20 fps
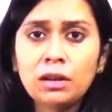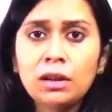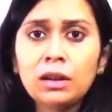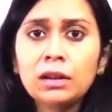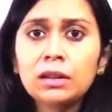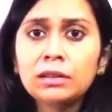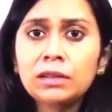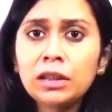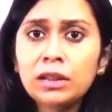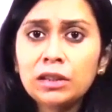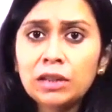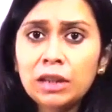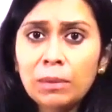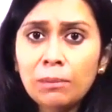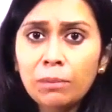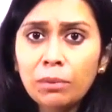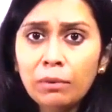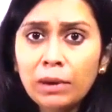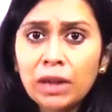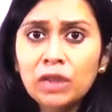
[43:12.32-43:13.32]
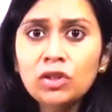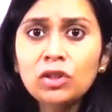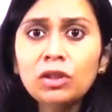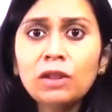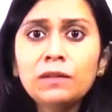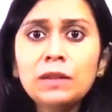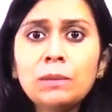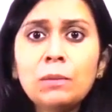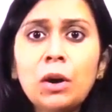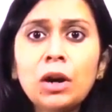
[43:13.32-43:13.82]
the temperature
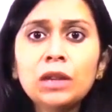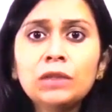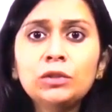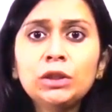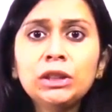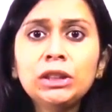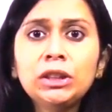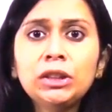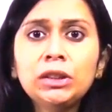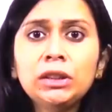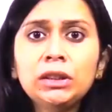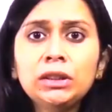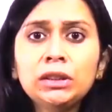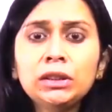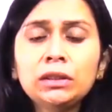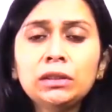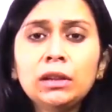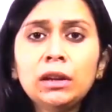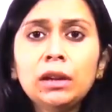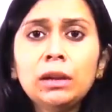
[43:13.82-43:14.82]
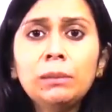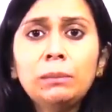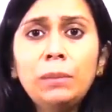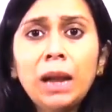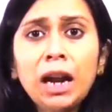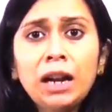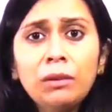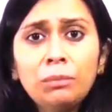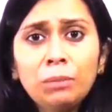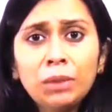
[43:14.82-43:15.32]
of the body would increase,
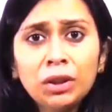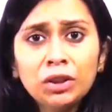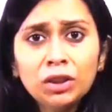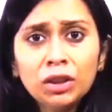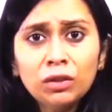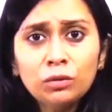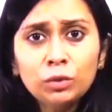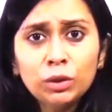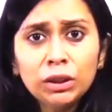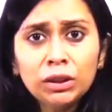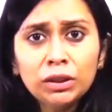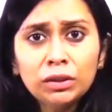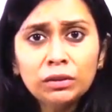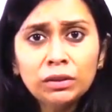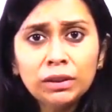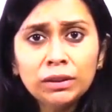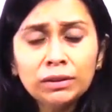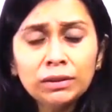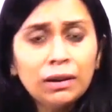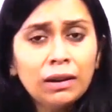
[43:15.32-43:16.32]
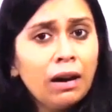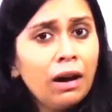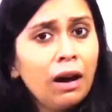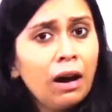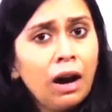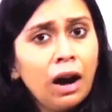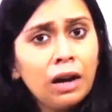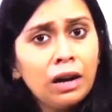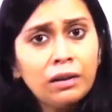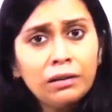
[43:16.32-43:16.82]
blood pressure would increase,
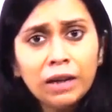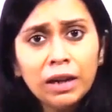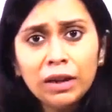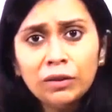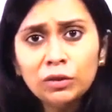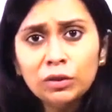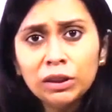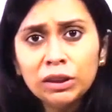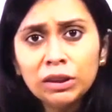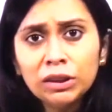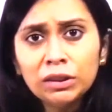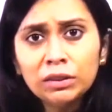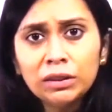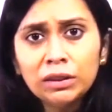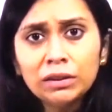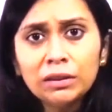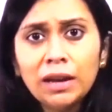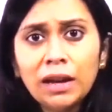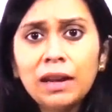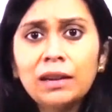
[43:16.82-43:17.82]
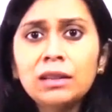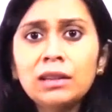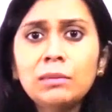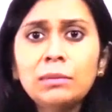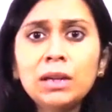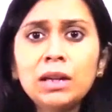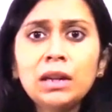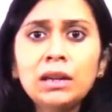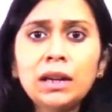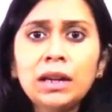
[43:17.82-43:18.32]
heart rate would increase,
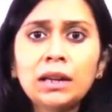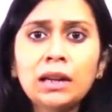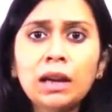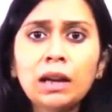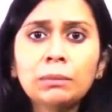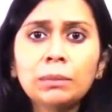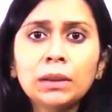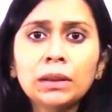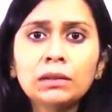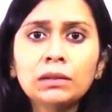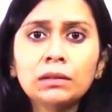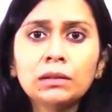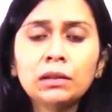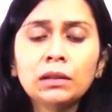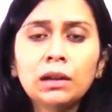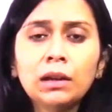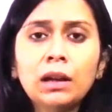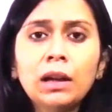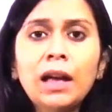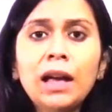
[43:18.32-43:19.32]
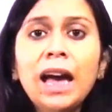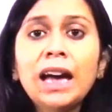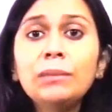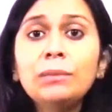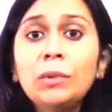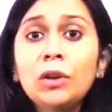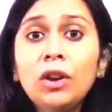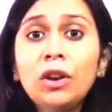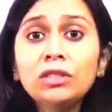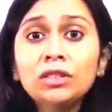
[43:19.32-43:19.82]
arrhythmia can happen. And
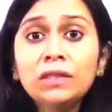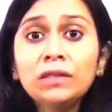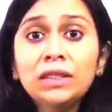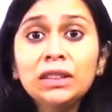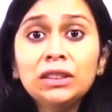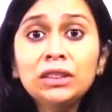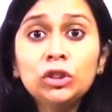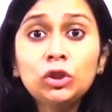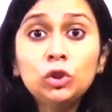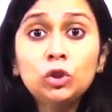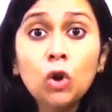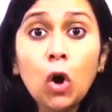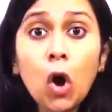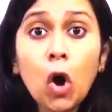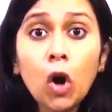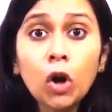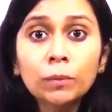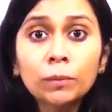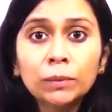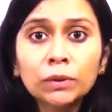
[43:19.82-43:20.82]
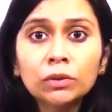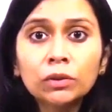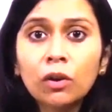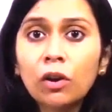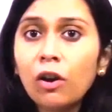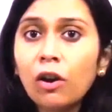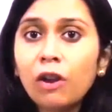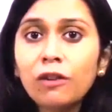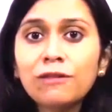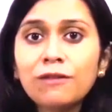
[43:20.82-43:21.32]
because of this storm
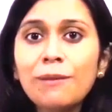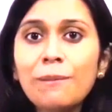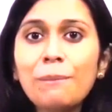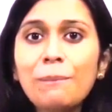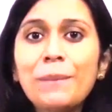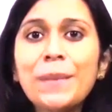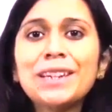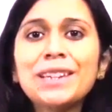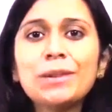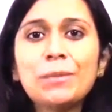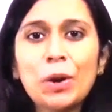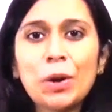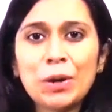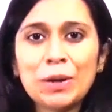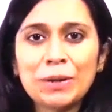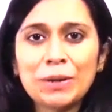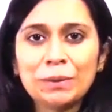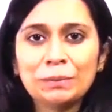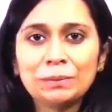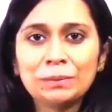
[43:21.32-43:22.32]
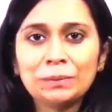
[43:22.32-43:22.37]
of metabolism,